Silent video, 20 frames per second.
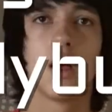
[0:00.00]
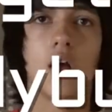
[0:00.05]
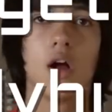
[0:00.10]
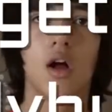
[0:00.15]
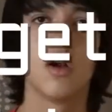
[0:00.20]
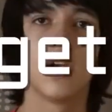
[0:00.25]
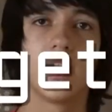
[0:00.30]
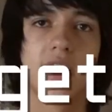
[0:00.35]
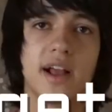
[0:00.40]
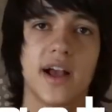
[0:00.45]

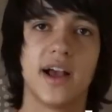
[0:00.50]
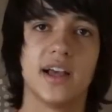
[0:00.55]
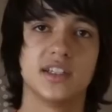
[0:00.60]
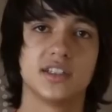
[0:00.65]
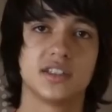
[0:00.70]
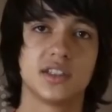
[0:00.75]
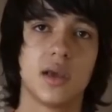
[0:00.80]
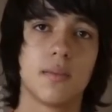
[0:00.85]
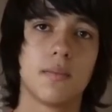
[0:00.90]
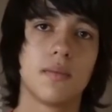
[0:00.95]
Alright
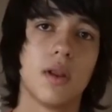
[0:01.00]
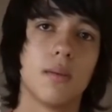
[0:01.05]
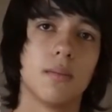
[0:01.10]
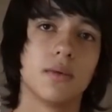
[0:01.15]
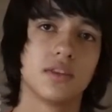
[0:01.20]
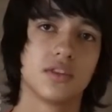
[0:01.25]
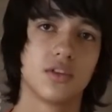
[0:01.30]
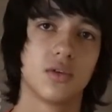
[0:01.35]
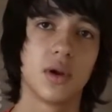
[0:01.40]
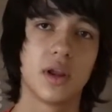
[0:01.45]
guys, tip number
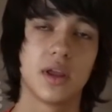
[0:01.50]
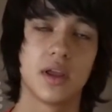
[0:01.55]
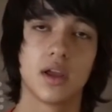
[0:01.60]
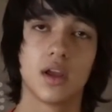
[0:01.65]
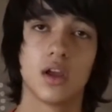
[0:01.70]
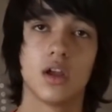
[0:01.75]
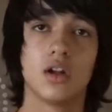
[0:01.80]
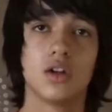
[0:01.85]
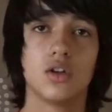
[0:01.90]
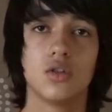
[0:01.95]
3.
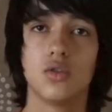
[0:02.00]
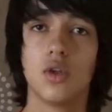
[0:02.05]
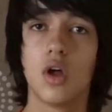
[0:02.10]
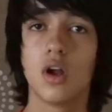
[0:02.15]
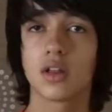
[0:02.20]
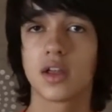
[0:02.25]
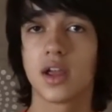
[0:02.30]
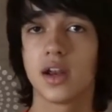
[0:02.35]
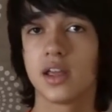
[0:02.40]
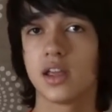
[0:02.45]
Do
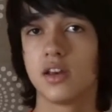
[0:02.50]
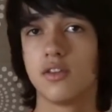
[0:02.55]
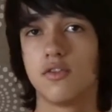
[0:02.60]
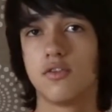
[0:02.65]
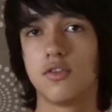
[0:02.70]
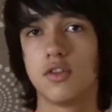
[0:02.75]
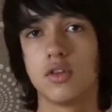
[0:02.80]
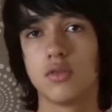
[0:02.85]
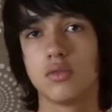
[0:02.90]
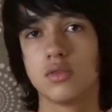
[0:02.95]
not get
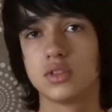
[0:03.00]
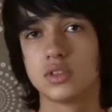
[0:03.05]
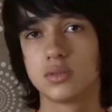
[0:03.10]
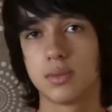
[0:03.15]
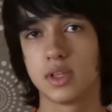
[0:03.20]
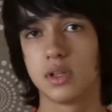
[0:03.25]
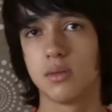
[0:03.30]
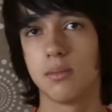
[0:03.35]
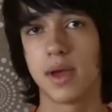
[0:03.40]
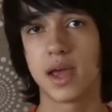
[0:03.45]
influenced
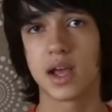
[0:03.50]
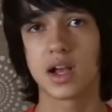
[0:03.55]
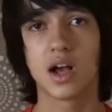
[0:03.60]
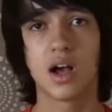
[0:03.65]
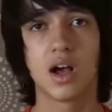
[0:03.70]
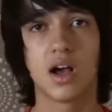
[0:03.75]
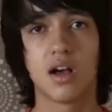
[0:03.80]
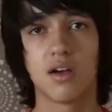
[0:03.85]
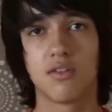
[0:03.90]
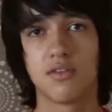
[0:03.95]
by the
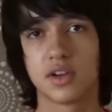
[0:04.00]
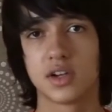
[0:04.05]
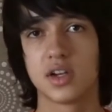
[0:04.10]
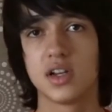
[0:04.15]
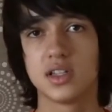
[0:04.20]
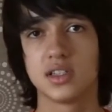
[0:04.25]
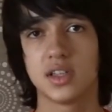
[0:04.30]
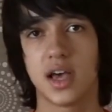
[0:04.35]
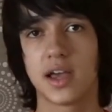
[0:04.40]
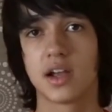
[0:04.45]
mega
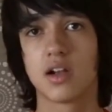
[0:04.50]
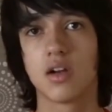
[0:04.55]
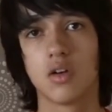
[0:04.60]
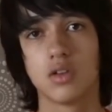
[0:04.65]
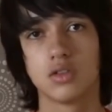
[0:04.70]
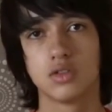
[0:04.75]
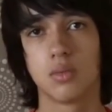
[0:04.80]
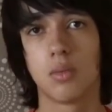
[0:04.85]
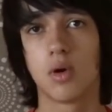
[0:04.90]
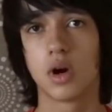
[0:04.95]
fitness
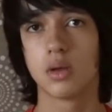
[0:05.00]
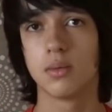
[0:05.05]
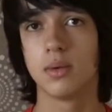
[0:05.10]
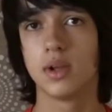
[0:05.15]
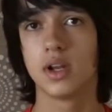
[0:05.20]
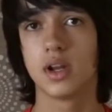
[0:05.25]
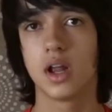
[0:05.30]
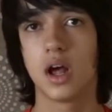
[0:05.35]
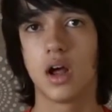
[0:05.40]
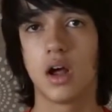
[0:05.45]
icons or
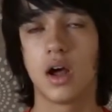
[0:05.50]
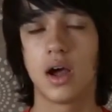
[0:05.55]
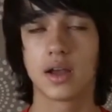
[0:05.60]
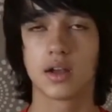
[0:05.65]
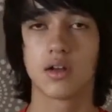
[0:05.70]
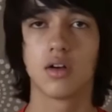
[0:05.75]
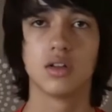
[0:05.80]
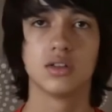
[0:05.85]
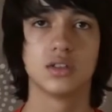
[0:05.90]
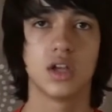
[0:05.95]
bodybuilding
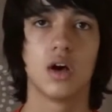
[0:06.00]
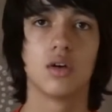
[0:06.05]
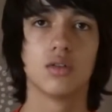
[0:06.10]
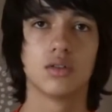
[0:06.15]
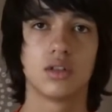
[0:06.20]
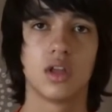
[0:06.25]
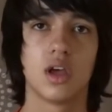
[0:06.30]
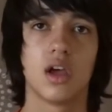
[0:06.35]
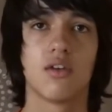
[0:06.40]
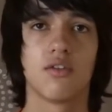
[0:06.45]
icons
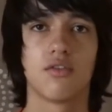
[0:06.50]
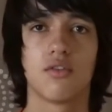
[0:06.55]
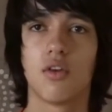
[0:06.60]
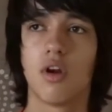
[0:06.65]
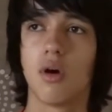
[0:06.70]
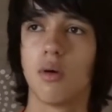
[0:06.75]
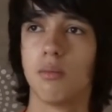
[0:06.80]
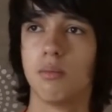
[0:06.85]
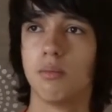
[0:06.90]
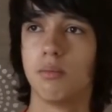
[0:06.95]
out there
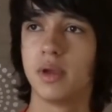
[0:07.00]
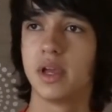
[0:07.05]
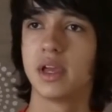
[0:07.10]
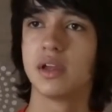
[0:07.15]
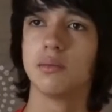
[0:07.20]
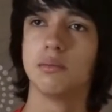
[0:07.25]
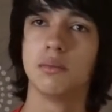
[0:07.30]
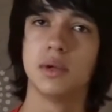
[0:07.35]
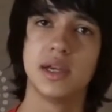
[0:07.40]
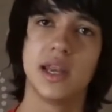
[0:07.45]
from
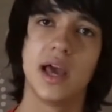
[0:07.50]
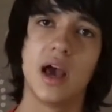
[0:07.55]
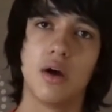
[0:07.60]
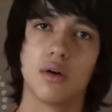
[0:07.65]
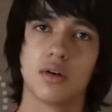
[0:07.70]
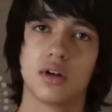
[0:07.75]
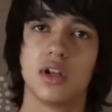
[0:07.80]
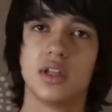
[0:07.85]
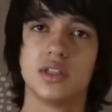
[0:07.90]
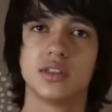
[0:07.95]
big media
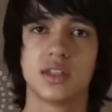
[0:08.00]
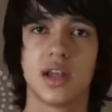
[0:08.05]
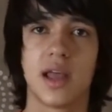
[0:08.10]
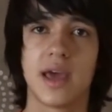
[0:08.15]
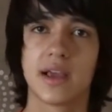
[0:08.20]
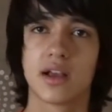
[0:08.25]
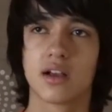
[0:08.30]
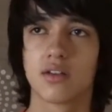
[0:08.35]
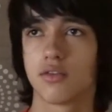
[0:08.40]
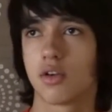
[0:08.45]
outlets
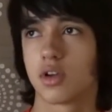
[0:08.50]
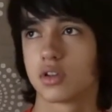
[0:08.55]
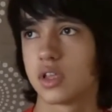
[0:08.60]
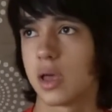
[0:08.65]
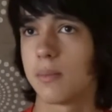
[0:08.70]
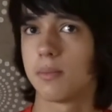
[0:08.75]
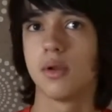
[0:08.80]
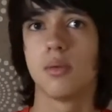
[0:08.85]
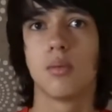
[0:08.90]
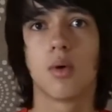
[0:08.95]
like, for
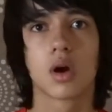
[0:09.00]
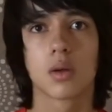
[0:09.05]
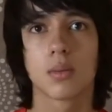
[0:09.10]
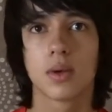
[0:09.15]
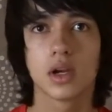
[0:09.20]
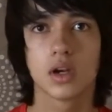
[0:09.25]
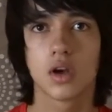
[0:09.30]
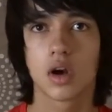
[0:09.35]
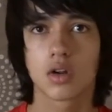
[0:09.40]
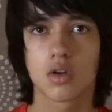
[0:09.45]
example,
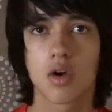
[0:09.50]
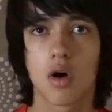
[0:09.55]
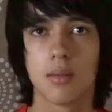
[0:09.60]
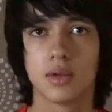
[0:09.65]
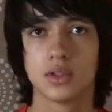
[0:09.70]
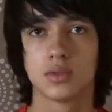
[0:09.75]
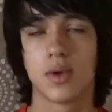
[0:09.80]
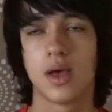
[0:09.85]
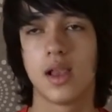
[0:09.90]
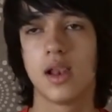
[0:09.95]
bodybuilding.com
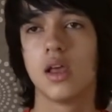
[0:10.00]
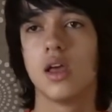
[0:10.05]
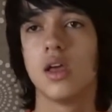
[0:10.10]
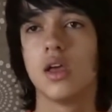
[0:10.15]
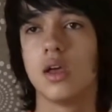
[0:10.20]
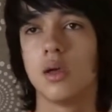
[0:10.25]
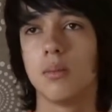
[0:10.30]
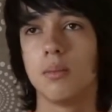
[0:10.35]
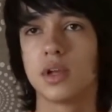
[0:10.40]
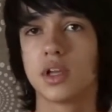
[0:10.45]
as well,
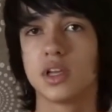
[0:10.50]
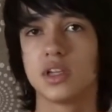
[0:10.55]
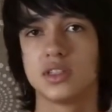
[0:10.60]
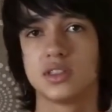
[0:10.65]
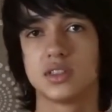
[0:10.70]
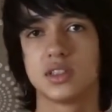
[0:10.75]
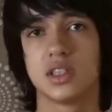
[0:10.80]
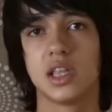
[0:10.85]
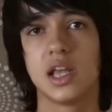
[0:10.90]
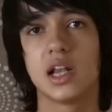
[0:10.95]

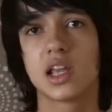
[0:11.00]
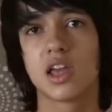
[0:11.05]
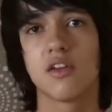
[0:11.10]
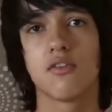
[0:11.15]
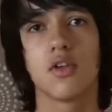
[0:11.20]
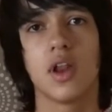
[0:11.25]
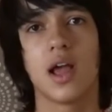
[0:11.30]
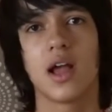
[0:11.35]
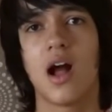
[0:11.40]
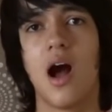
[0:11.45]
because they'll give
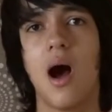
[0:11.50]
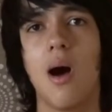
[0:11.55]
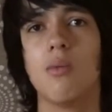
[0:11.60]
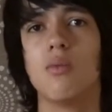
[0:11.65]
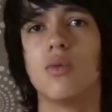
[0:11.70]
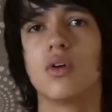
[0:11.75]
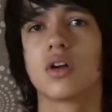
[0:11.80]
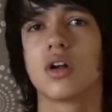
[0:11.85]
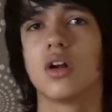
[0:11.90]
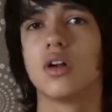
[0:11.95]
you like arm
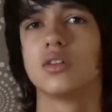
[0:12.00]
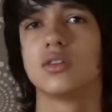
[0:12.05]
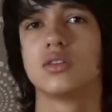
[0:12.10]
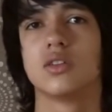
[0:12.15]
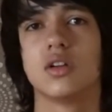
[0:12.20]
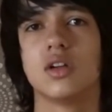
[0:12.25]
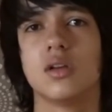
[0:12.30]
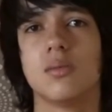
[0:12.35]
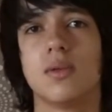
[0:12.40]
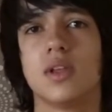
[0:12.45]
workouts,
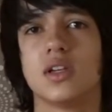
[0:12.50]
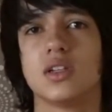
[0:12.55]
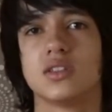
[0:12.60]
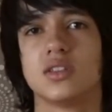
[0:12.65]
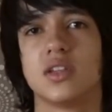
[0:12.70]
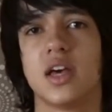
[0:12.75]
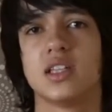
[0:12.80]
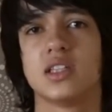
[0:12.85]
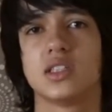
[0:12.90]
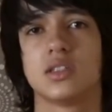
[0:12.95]
30 plus
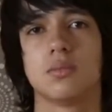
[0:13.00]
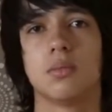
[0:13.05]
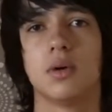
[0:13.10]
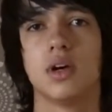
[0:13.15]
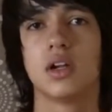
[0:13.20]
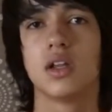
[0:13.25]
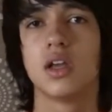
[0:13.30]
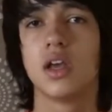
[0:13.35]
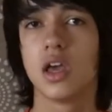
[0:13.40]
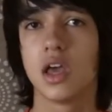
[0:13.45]
sets,
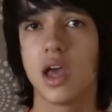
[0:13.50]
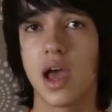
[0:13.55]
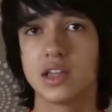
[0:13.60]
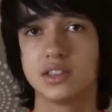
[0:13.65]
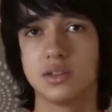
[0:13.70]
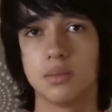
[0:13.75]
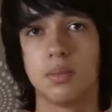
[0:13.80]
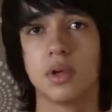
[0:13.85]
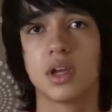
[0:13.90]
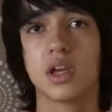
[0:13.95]
but
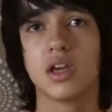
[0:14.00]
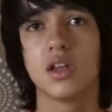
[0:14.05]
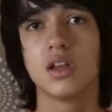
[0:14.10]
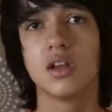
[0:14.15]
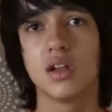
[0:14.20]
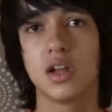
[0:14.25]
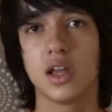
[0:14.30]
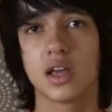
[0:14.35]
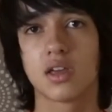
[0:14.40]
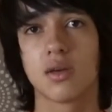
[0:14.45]
as a
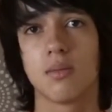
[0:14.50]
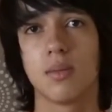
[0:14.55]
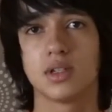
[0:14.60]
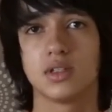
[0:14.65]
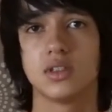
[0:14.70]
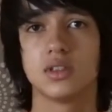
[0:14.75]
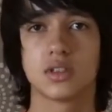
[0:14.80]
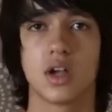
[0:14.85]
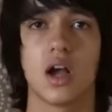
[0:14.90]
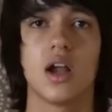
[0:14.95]
beginner, like your
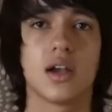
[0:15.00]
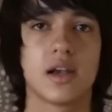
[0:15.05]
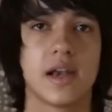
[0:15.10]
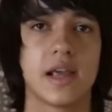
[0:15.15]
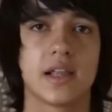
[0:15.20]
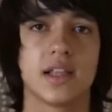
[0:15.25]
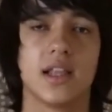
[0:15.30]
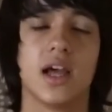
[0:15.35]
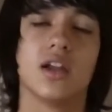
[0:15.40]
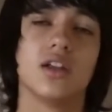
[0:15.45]
muscles can't
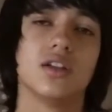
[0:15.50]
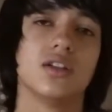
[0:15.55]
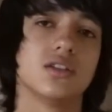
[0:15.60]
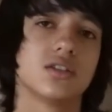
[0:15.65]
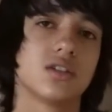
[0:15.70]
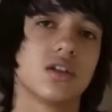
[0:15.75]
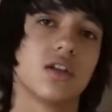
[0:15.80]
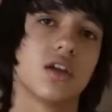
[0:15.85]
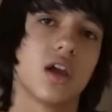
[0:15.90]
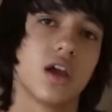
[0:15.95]
take that. You're
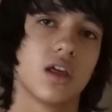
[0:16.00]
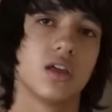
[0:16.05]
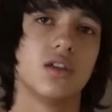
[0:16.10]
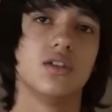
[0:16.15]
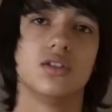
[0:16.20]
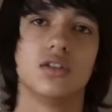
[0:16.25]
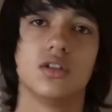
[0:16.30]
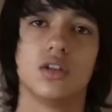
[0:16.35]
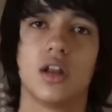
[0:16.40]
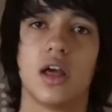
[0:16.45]
just gonna get
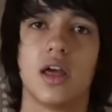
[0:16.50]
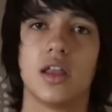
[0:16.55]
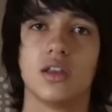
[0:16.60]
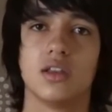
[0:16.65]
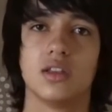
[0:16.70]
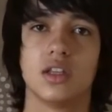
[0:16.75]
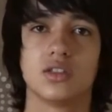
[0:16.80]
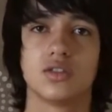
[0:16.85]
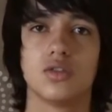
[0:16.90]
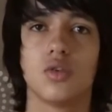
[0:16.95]
injured, and
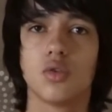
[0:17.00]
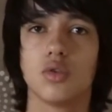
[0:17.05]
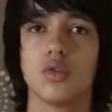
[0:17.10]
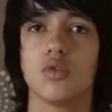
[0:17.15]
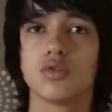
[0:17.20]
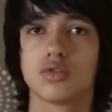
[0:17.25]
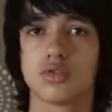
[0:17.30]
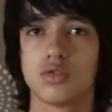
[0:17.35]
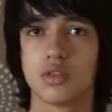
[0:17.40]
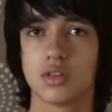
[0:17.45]
there's no
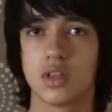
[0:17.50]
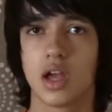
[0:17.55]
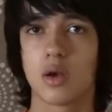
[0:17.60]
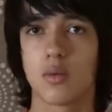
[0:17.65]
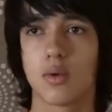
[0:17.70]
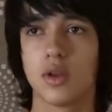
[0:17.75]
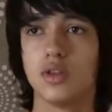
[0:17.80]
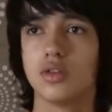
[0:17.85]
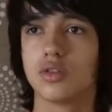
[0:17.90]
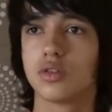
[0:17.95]
use doing that
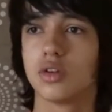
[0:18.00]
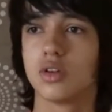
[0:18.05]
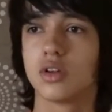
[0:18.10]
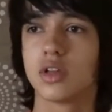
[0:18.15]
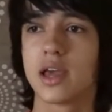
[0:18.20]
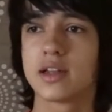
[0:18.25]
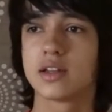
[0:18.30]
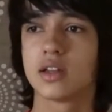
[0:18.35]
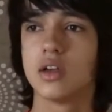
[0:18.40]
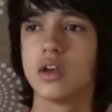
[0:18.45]
when you could
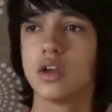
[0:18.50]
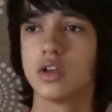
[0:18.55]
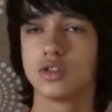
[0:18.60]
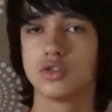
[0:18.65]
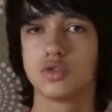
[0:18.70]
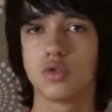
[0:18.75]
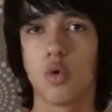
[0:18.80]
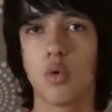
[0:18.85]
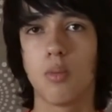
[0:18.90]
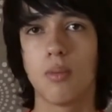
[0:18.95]
get
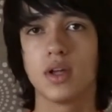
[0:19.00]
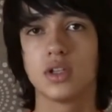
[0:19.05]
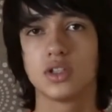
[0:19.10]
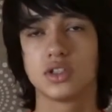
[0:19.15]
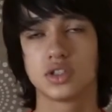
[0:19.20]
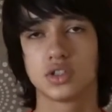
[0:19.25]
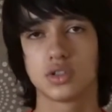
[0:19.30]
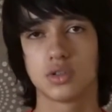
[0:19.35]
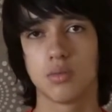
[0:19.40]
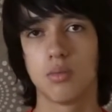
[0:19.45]
so
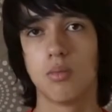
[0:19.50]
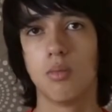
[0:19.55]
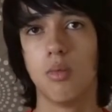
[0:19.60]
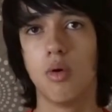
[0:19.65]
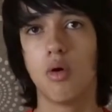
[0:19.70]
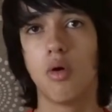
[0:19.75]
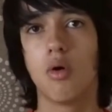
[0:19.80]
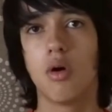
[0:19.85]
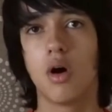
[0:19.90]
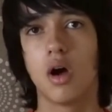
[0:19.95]
much
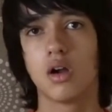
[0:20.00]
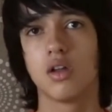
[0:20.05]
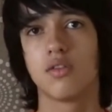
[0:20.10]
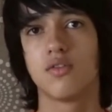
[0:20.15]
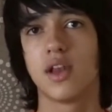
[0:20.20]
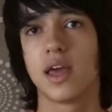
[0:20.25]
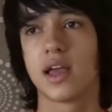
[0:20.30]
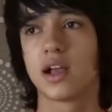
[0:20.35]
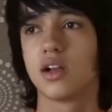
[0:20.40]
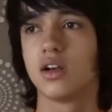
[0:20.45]
more out of
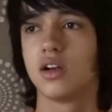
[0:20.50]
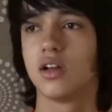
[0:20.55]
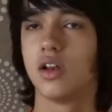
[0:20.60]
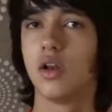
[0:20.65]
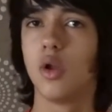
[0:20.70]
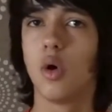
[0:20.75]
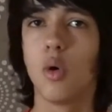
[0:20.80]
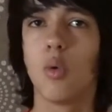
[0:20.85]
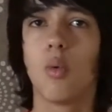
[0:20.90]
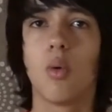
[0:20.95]
like a
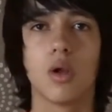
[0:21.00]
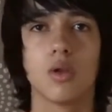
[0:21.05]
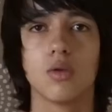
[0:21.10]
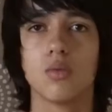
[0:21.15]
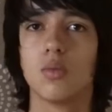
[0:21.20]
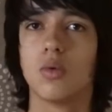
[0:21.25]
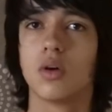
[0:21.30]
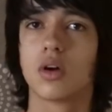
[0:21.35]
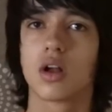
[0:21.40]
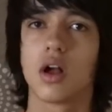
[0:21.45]
low
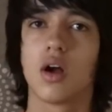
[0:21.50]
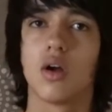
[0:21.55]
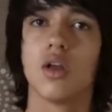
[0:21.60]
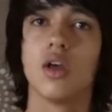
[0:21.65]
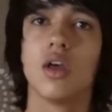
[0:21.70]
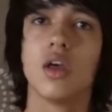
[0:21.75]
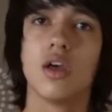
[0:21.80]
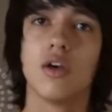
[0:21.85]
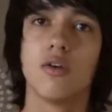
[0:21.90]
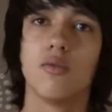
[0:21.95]
volume workout,
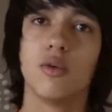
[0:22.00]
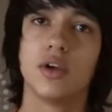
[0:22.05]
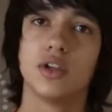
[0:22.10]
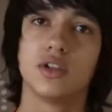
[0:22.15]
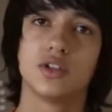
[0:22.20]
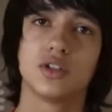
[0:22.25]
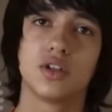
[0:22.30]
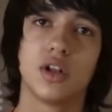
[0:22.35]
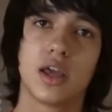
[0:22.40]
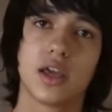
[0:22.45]

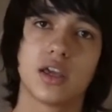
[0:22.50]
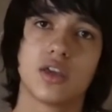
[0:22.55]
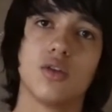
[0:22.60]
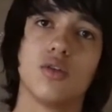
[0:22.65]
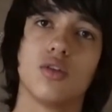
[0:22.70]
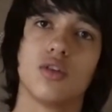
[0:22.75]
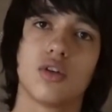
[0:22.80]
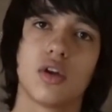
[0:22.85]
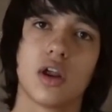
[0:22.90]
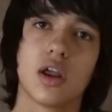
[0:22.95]
which like you
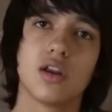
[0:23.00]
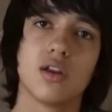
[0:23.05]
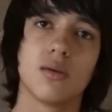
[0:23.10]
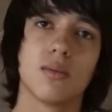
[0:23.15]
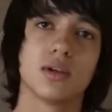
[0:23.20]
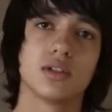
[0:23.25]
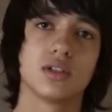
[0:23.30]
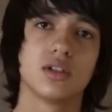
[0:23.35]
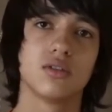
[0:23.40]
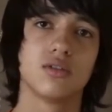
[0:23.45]
train your
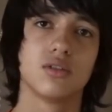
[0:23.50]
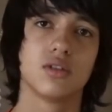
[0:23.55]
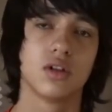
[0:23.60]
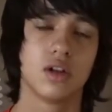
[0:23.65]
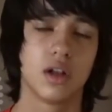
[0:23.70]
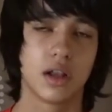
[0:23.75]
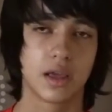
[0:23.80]
muscle to